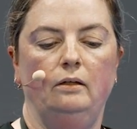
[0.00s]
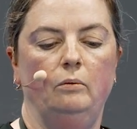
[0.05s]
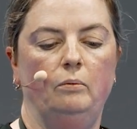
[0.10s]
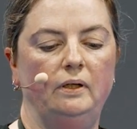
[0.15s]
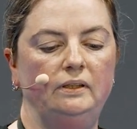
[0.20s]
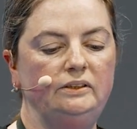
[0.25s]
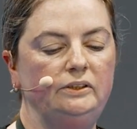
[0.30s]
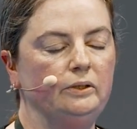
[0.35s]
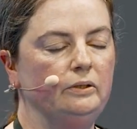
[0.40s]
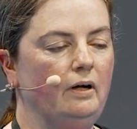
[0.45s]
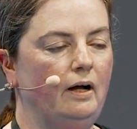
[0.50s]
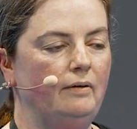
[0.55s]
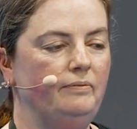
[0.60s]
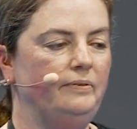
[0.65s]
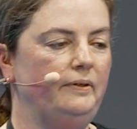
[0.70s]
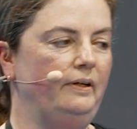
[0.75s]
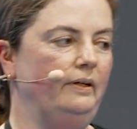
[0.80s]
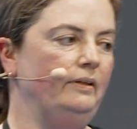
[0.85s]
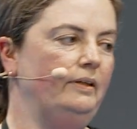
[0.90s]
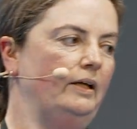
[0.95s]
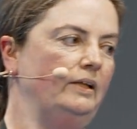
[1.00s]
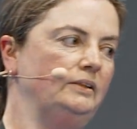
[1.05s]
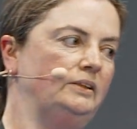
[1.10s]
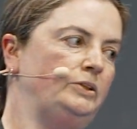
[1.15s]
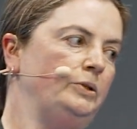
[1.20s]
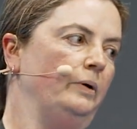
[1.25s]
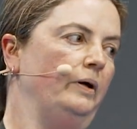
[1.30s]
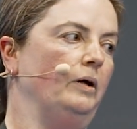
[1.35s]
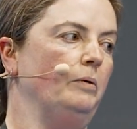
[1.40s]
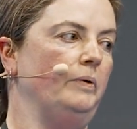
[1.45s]
Once you're confident that it's
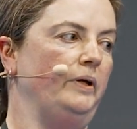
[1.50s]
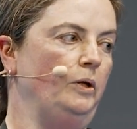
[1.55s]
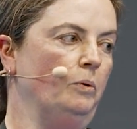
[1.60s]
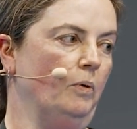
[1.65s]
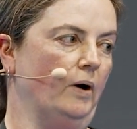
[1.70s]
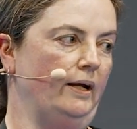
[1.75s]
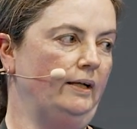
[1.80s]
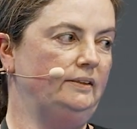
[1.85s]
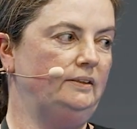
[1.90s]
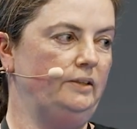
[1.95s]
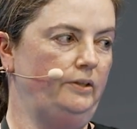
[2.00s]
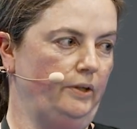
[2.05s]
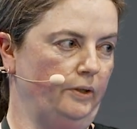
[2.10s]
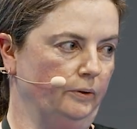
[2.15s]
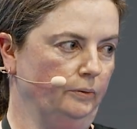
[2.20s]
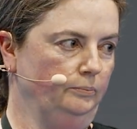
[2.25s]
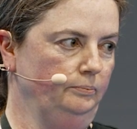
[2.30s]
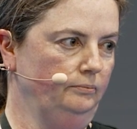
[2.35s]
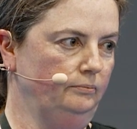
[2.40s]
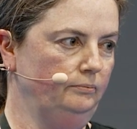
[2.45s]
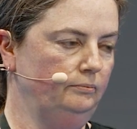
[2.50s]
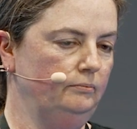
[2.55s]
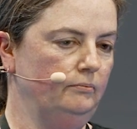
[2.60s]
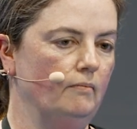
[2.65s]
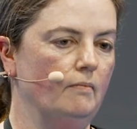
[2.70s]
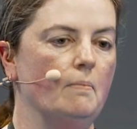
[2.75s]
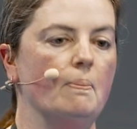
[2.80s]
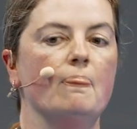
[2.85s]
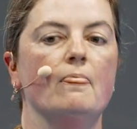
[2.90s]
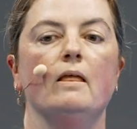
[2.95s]
doing what you want it to do,
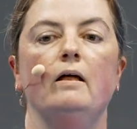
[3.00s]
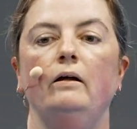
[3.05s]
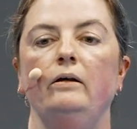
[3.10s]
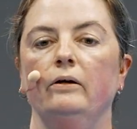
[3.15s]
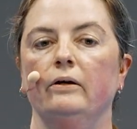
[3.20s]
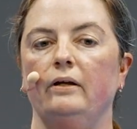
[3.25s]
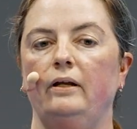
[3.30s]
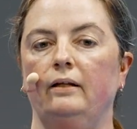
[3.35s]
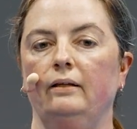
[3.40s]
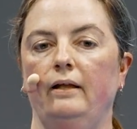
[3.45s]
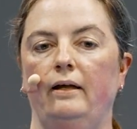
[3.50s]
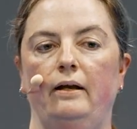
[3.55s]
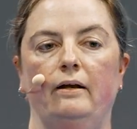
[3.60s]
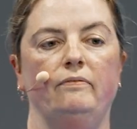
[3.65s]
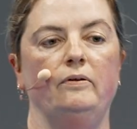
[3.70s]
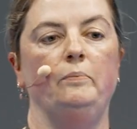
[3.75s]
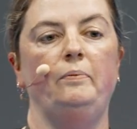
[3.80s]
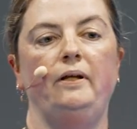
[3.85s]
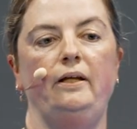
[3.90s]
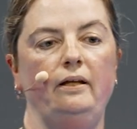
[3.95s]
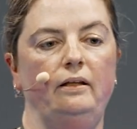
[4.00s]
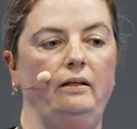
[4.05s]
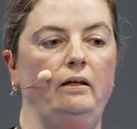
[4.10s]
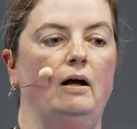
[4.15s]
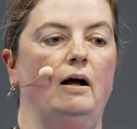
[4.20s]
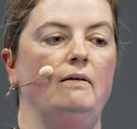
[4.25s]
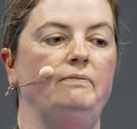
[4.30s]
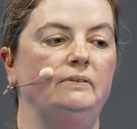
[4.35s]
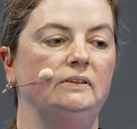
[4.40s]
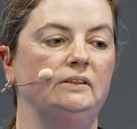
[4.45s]
you're going to let everybody in the
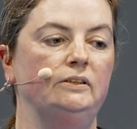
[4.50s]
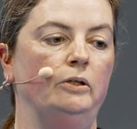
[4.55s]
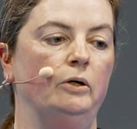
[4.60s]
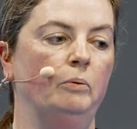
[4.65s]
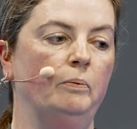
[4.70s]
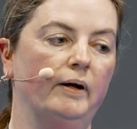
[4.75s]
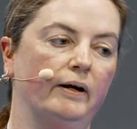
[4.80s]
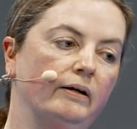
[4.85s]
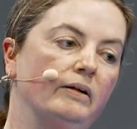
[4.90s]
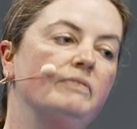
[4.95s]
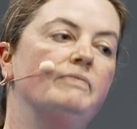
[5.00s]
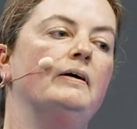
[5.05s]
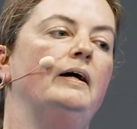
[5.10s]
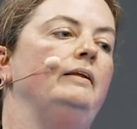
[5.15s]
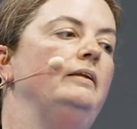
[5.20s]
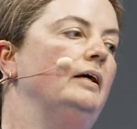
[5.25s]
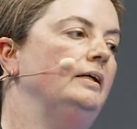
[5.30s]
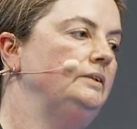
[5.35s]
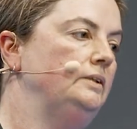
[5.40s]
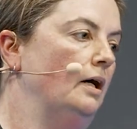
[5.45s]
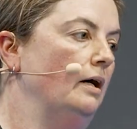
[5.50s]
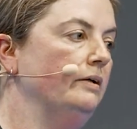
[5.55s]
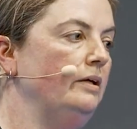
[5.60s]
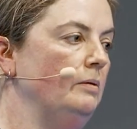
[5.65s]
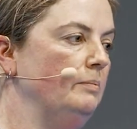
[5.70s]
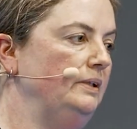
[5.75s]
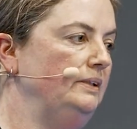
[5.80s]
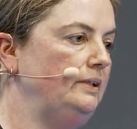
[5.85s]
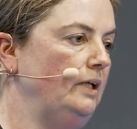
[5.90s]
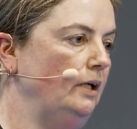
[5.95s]
office know where to find that
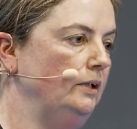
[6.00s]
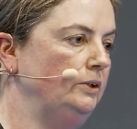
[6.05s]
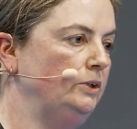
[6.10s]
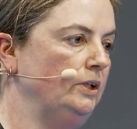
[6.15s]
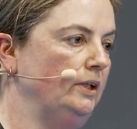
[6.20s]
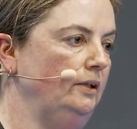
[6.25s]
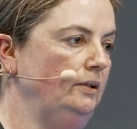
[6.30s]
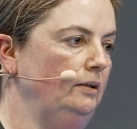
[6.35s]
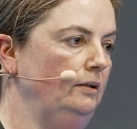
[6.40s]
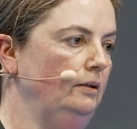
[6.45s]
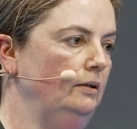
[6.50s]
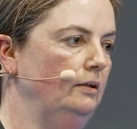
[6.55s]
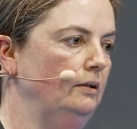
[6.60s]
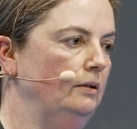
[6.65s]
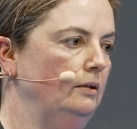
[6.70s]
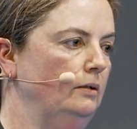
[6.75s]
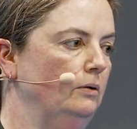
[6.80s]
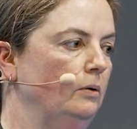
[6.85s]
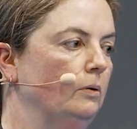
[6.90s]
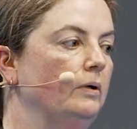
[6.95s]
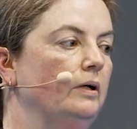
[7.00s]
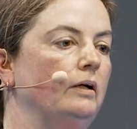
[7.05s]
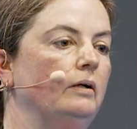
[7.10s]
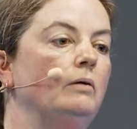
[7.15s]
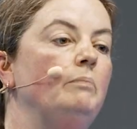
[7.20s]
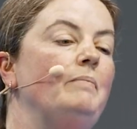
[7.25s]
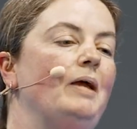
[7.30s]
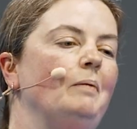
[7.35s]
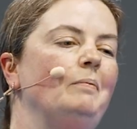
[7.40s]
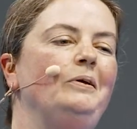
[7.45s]
documentation.
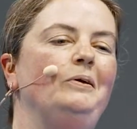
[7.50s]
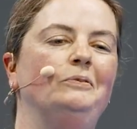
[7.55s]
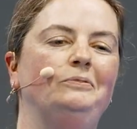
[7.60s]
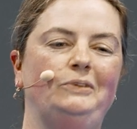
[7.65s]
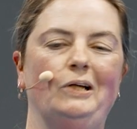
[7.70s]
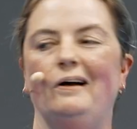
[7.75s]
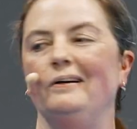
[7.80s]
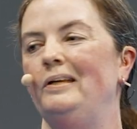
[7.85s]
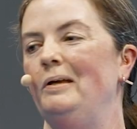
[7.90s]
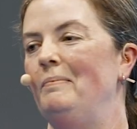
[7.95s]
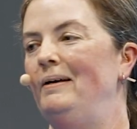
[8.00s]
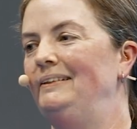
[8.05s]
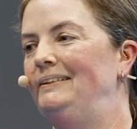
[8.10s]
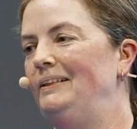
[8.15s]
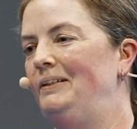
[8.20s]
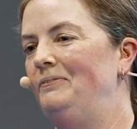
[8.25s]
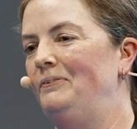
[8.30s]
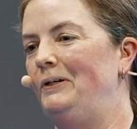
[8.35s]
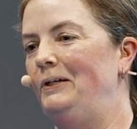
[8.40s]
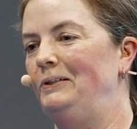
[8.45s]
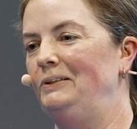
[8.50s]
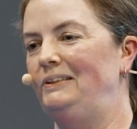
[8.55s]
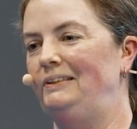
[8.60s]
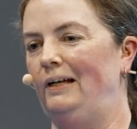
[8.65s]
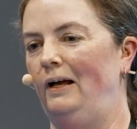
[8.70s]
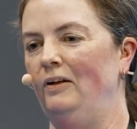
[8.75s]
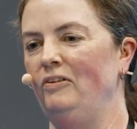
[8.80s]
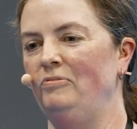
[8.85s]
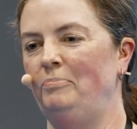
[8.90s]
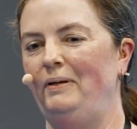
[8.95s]
Or maybe you've documented for
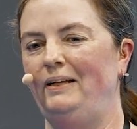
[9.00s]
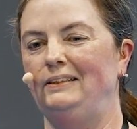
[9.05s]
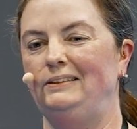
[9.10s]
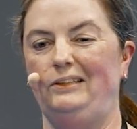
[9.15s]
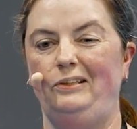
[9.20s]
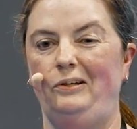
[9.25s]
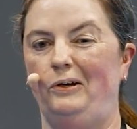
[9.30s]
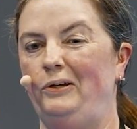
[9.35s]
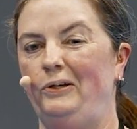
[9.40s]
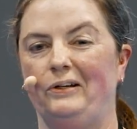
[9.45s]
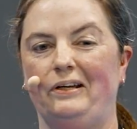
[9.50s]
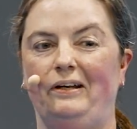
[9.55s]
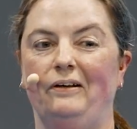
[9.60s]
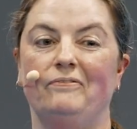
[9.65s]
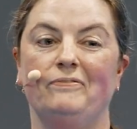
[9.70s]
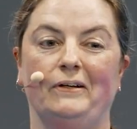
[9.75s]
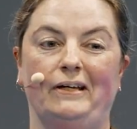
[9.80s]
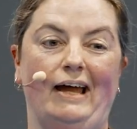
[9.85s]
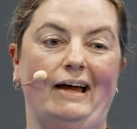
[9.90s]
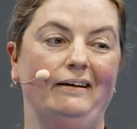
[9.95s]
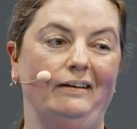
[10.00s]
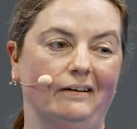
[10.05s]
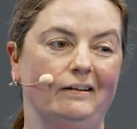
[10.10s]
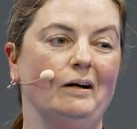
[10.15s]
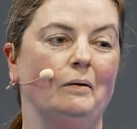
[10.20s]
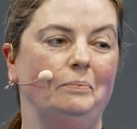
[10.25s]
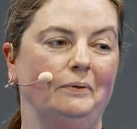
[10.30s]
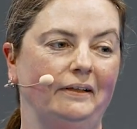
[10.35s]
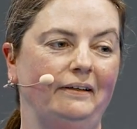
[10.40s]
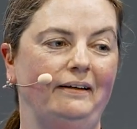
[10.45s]
yourself because you know you're going to forget in a
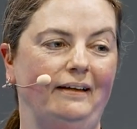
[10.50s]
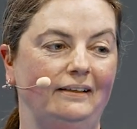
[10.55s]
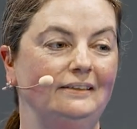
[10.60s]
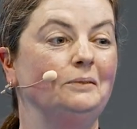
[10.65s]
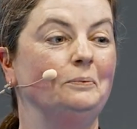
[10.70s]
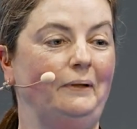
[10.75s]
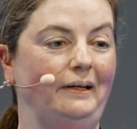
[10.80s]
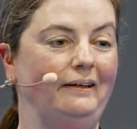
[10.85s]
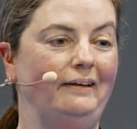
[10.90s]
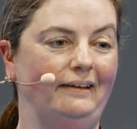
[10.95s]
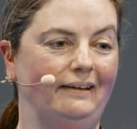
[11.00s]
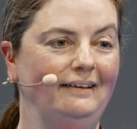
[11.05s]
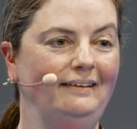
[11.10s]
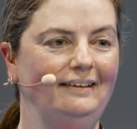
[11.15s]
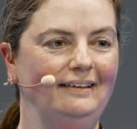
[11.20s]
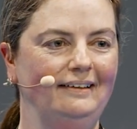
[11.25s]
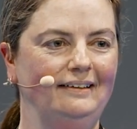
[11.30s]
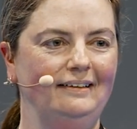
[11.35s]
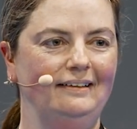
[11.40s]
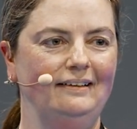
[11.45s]
couple of days what you did.